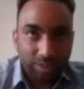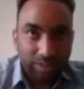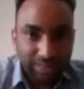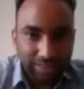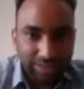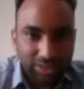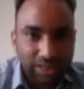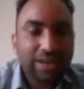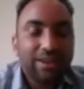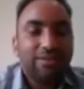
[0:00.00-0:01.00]

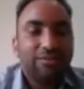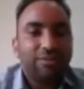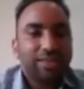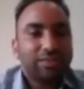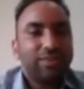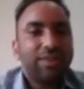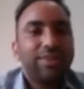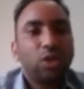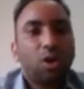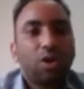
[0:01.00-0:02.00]
cultivation. First, we will
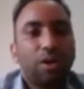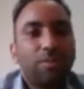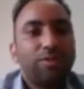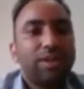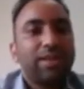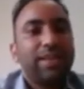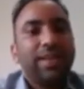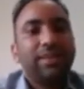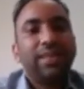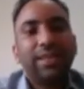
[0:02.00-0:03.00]
talk about
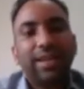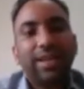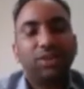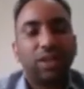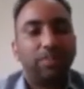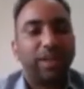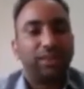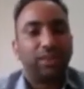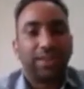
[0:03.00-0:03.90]
the traditional method.